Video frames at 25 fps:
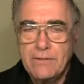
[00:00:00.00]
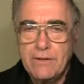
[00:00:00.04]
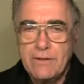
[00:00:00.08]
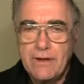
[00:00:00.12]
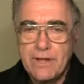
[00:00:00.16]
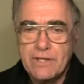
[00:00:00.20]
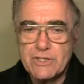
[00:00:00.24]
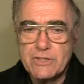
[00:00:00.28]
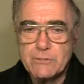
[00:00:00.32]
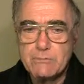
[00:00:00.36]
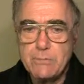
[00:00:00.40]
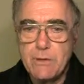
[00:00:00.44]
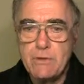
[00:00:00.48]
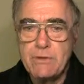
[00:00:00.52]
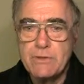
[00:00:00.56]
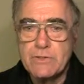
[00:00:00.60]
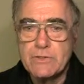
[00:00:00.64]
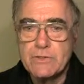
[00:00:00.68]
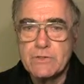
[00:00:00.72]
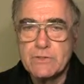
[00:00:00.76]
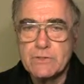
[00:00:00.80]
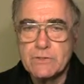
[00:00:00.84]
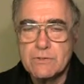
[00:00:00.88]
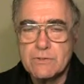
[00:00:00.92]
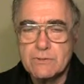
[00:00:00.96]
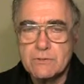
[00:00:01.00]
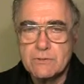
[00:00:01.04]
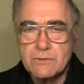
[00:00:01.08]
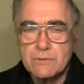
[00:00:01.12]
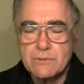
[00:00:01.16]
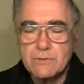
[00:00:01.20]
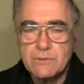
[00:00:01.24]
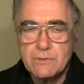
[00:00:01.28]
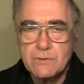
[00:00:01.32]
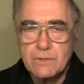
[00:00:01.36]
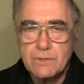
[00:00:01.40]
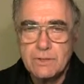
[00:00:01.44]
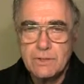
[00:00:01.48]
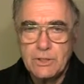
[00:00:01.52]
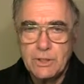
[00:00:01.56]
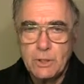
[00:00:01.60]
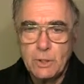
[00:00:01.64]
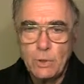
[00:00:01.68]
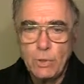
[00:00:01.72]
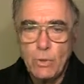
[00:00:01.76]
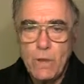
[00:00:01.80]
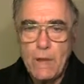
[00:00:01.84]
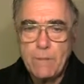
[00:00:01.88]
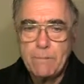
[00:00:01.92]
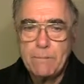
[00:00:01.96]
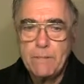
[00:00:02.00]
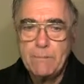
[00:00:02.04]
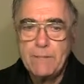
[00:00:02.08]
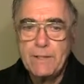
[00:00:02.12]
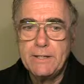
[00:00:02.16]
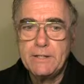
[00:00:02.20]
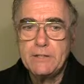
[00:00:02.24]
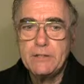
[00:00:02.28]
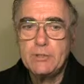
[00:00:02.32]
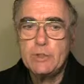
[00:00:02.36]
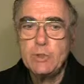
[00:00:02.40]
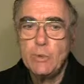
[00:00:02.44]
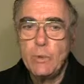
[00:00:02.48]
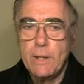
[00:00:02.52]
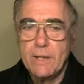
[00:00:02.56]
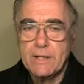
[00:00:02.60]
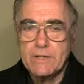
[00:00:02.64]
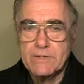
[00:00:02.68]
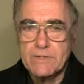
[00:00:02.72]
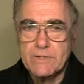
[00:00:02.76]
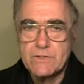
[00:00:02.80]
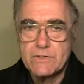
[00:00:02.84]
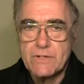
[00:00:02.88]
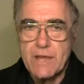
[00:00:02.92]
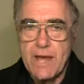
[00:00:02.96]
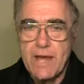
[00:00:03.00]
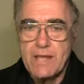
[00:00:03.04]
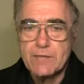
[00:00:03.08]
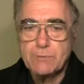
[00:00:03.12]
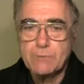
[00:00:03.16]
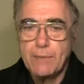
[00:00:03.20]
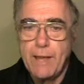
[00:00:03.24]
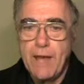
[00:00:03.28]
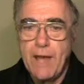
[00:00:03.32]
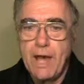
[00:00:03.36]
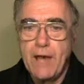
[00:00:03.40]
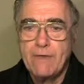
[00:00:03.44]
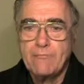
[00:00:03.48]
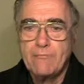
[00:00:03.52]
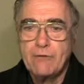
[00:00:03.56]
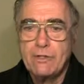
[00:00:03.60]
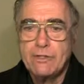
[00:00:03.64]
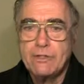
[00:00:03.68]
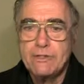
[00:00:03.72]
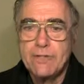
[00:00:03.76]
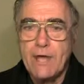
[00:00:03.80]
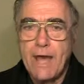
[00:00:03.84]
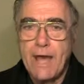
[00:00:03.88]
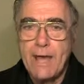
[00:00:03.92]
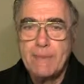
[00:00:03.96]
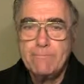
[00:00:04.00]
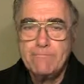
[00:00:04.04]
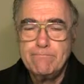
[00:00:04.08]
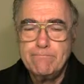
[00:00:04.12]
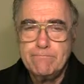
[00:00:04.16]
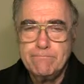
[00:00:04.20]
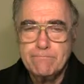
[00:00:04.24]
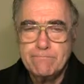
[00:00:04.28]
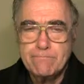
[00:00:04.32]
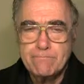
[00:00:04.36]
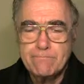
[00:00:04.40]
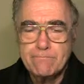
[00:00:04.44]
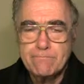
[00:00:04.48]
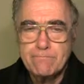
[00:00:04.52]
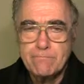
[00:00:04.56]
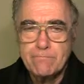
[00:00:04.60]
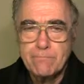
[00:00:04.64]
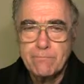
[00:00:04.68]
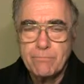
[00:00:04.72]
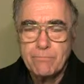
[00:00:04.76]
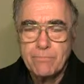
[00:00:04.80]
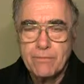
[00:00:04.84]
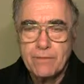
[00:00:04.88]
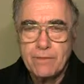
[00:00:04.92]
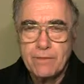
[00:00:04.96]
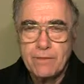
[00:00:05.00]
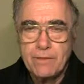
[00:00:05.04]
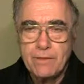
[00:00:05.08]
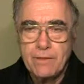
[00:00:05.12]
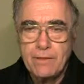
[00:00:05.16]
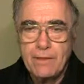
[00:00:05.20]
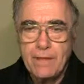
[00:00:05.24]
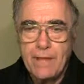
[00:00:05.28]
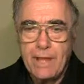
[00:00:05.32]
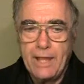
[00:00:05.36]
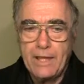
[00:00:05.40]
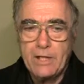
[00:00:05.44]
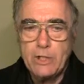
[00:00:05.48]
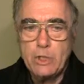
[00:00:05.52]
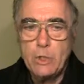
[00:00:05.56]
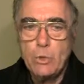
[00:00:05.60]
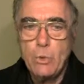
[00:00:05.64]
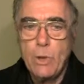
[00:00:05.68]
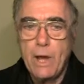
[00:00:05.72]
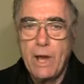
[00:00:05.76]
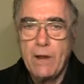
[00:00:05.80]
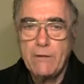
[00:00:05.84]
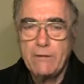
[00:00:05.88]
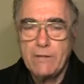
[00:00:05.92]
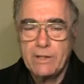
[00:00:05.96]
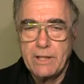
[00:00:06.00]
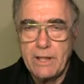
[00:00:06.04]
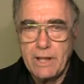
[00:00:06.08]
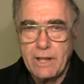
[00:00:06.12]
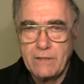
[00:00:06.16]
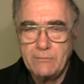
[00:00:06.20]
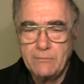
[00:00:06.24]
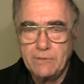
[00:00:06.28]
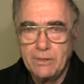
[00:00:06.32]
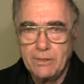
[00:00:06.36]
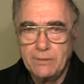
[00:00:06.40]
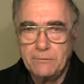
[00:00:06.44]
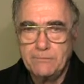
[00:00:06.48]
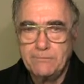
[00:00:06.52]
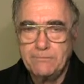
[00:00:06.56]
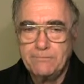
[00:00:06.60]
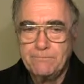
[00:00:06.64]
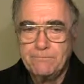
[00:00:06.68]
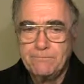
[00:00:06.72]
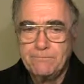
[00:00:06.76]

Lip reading: there are spirits who are permitted to exercise power for a time and who are evil.